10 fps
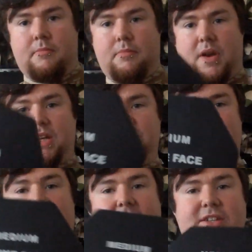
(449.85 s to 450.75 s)
plus it
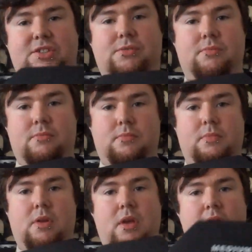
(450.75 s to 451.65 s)
has
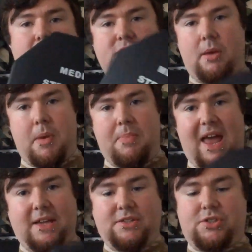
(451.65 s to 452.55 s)
dummy
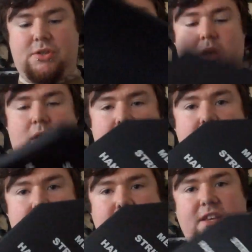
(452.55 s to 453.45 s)
plates.
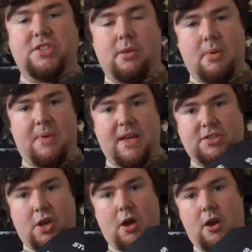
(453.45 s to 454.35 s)
Now, these dummy plates
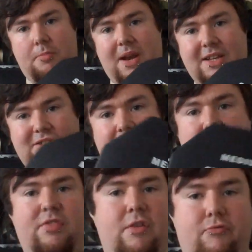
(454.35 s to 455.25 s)
are hollow
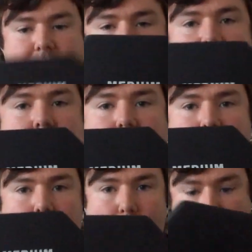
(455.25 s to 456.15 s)
plastic. They really look
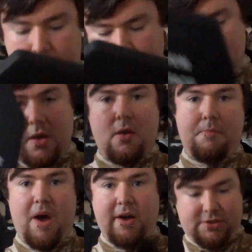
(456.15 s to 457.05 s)
cool,
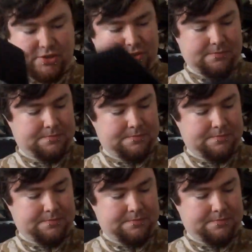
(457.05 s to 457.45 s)
but